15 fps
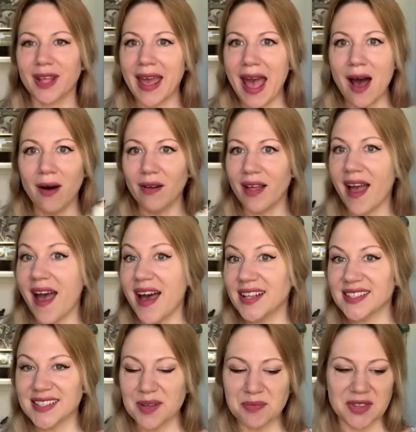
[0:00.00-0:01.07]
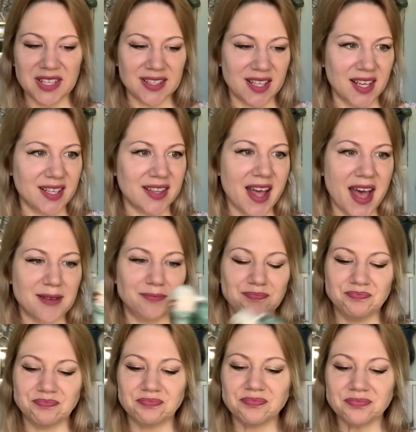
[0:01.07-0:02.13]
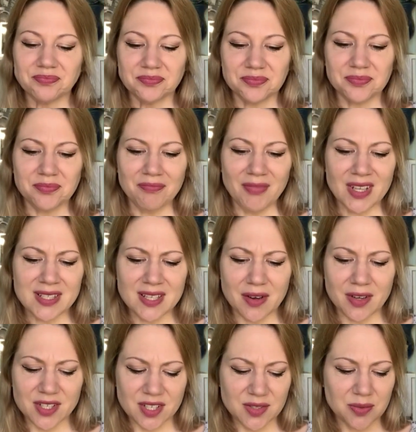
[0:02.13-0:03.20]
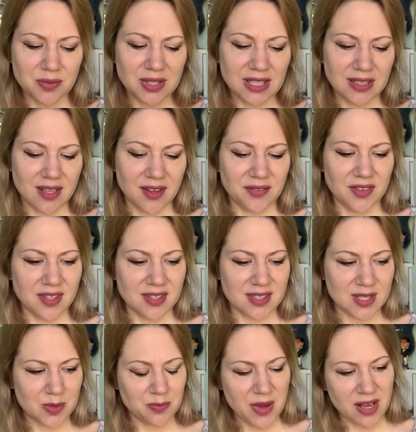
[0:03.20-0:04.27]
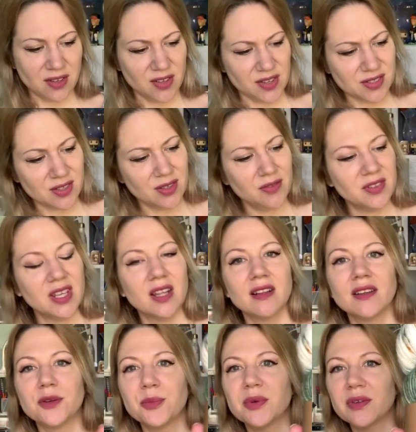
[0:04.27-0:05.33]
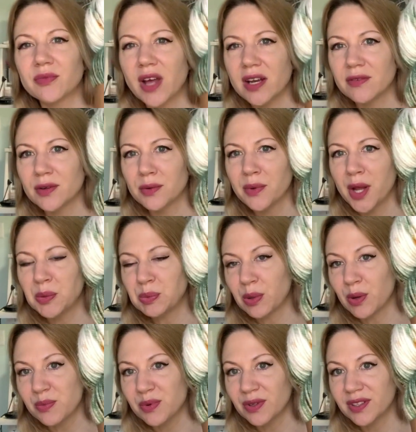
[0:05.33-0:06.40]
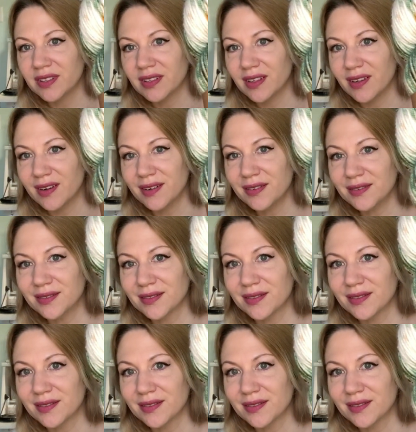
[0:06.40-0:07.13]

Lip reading: Cowl hat, something like that. So I just really love these speckles. You can get a little bit of kind of a red purple in here.